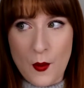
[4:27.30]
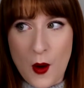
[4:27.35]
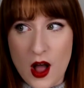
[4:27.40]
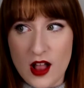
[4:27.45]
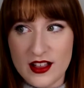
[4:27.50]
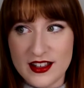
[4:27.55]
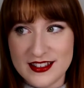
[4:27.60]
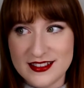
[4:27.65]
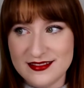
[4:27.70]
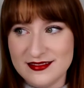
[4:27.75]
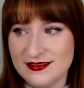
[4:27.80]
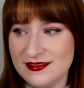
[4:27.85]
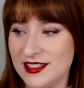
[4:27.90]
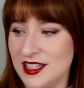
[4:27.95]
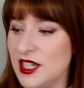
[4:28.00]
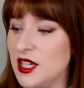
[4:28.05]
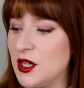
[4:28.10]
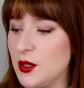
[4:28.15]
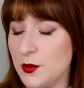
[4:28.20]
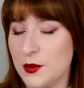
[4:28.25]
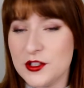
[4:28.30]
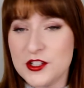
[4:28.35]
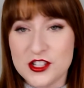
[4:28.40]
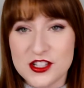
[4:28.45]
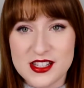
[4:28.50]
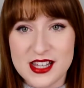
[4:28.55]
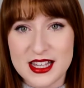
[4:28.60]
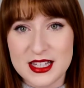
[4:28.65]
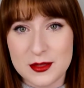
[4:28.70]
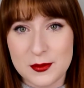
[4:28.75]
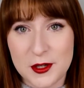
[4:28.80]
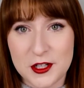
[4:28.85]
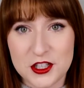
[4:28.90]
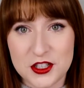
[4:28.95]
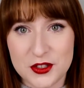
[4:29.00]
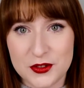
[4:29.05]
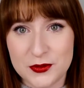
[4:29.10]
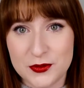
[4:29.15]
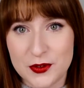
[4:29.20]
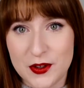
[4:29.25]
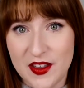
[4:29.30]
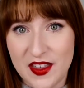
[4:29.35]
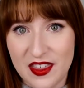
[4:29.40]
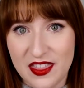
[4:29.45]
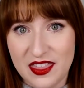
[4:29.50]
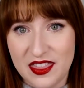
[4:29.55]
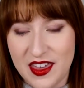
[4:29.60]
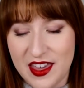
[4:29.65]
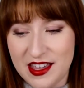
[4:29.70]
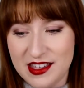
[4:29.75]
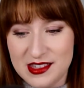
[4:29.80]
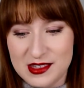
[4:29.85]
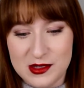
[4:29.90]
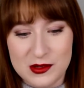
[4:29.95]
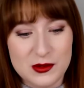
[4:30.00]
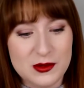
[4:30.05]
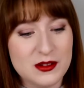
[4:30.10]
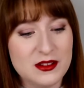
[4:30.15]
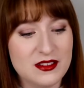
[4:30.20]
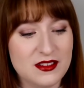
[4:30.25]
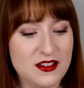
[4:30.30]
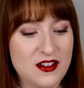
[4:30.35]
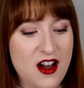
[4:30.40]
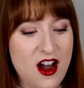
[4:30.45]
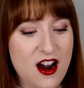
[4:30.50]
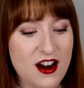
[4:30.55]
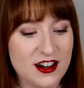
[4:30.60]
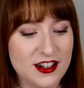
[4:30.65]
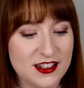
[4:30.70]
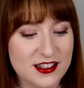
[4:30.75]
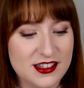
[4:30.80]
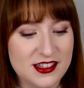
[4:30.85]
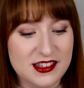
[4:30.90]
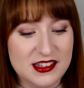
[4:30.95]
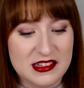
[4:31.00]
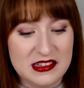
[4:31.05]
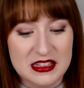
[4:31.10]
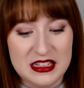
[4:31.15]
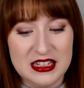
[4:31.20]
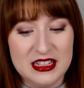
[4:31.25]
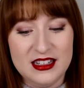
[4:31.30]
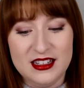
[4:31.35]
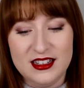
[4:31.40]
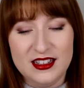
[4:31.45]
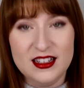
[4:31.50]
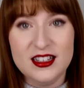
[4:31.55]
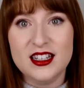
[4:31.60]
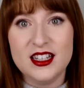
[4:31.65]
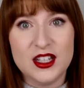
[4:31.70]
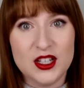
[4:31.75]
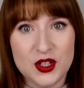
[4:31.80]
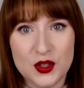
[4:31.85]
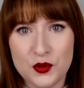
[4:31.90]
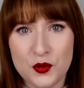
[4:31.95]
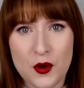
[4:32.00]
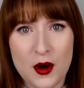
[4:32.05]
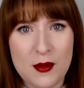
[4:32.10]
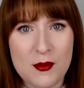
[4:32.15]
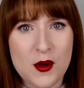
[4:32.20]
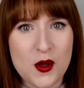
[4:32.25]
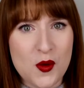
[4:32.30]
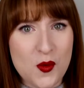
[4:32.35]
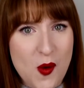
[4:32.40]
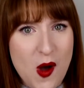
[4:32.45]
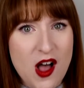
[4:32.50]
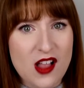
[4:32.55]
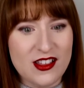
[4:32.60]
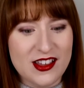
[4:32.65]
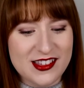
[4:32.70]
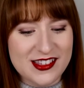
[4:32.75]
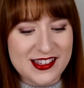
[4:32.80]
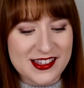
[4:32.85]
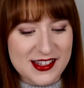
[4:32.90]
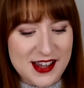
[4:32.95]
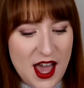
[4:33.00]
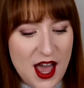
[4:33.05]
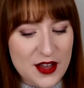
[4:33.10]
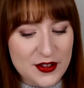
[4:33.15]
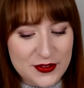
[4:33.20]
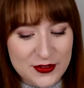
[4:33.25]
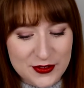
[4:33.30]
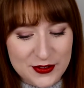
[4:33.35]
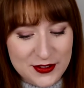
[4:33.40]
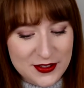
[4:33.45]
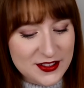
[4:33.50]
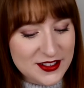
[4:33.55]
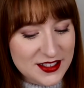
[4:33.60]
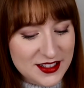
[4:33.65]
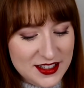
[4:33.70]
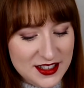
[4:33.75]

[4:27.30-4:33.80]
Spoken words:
wallet, which just has a bunch of things, cards, normal wallet stuff.